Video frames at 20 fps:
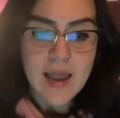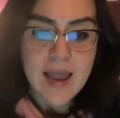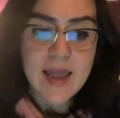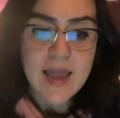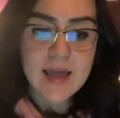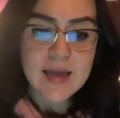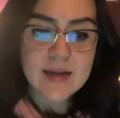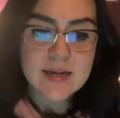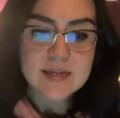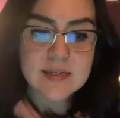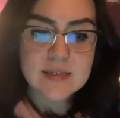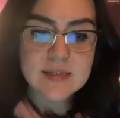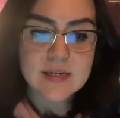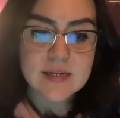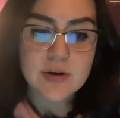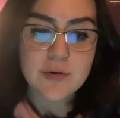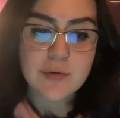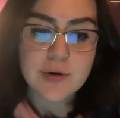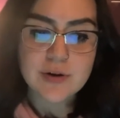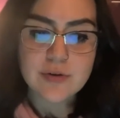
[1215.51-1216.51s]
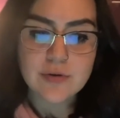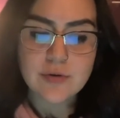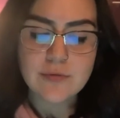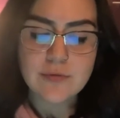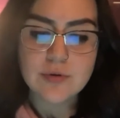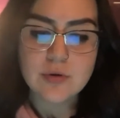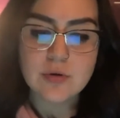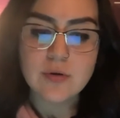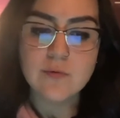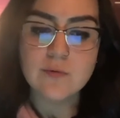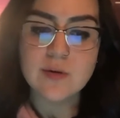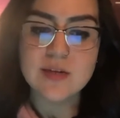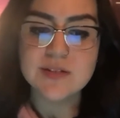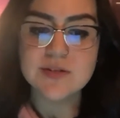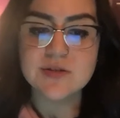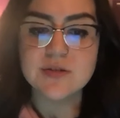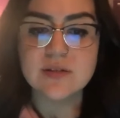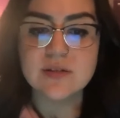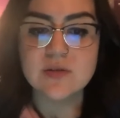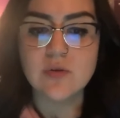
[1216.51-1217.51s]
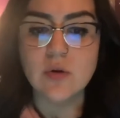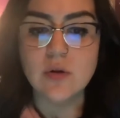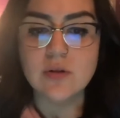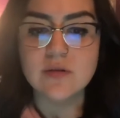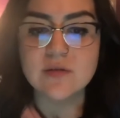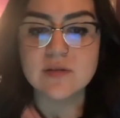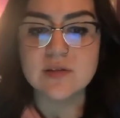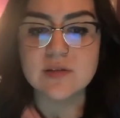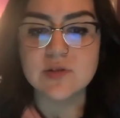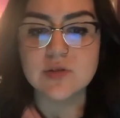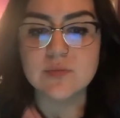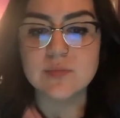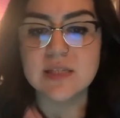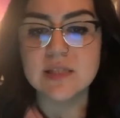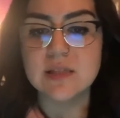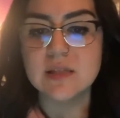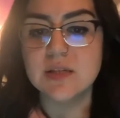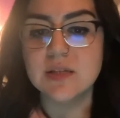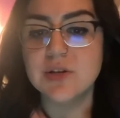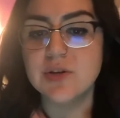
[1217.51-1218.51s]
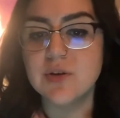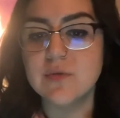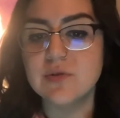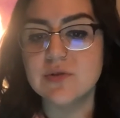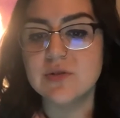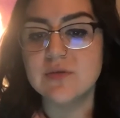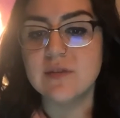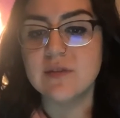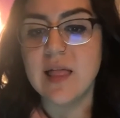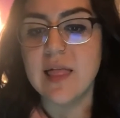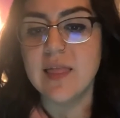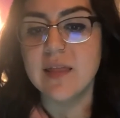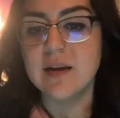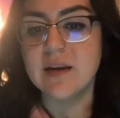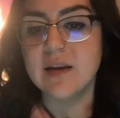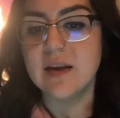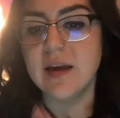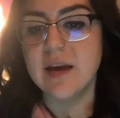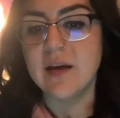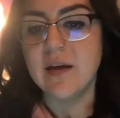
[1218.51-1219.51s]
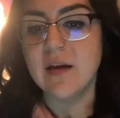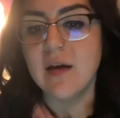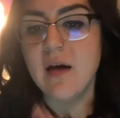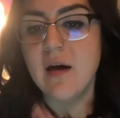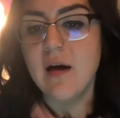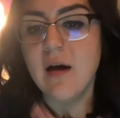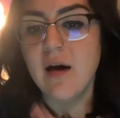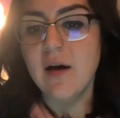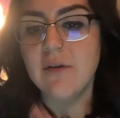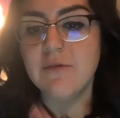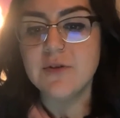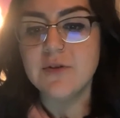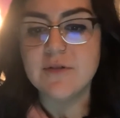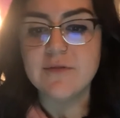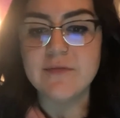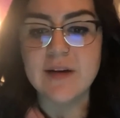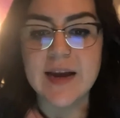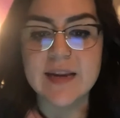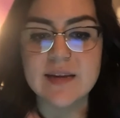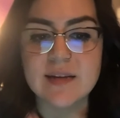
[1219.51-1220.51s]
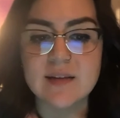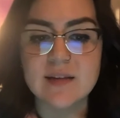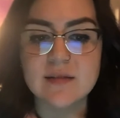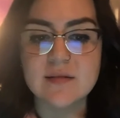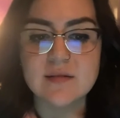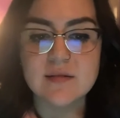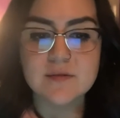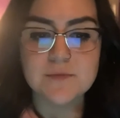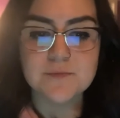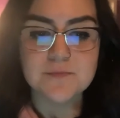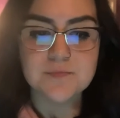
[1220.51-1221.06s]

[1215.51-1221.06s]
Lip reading: And critical view of Western scholars, assuming the universal validity of their findings.